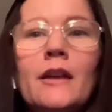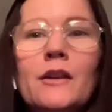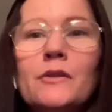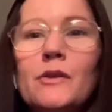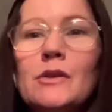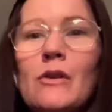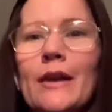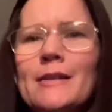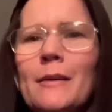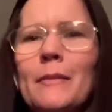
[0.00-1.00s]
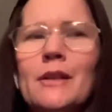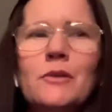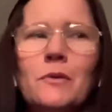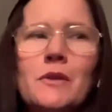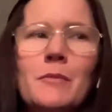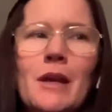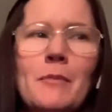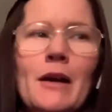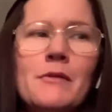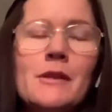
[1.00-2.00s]
So it's not like somebody talks to me
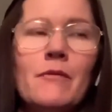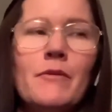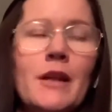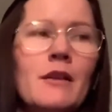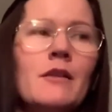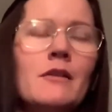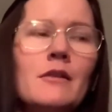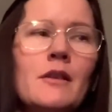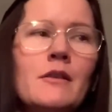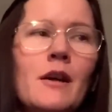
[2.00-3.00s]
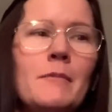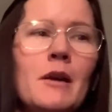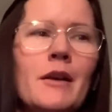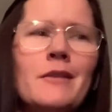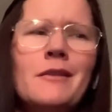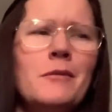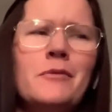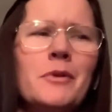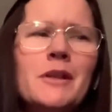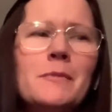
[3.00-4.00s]
about something and I'm like, oh, we've
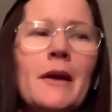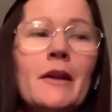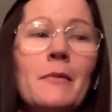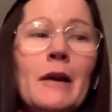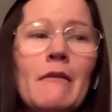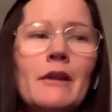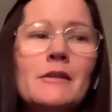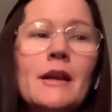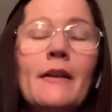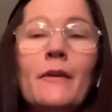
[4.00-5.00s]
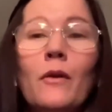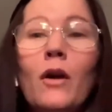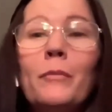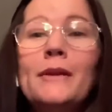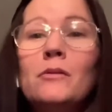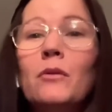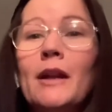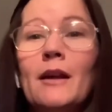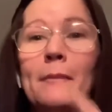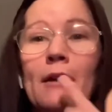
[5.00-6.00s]
already spoken about this. No, I'll be
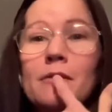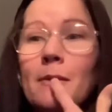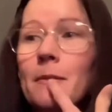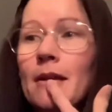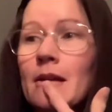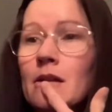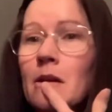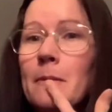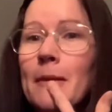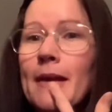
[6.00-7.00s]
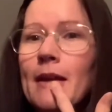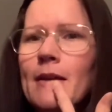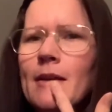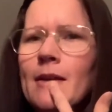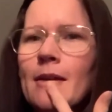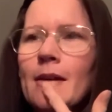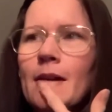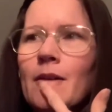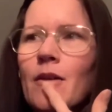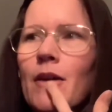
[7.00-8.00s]
talking about something and I'll be
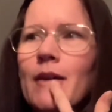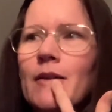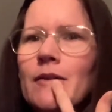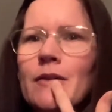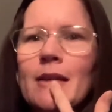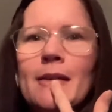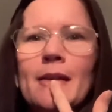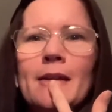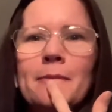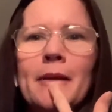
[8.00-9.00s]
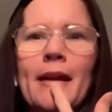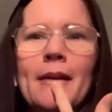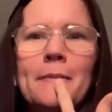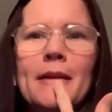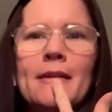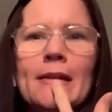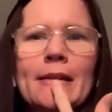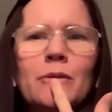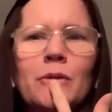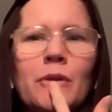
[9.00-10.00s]
kind of in my head being like,
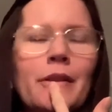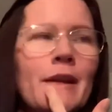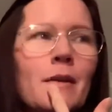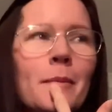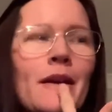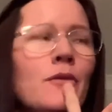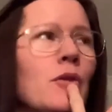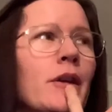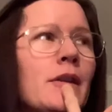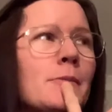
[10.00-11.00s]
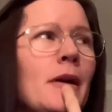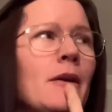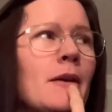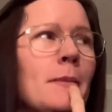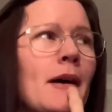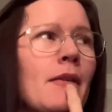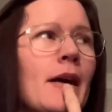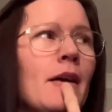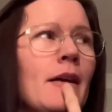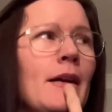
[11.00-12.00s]
oh, I think I may have already spoken about that,
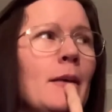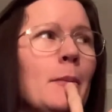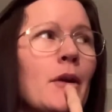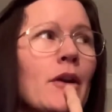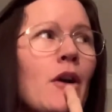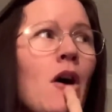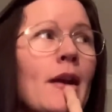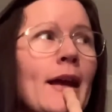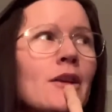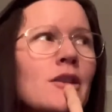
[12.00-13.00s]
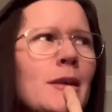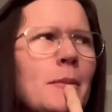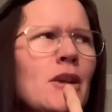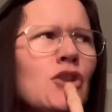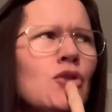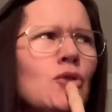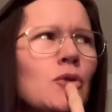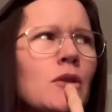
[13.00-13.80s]
but I can't actually be sure.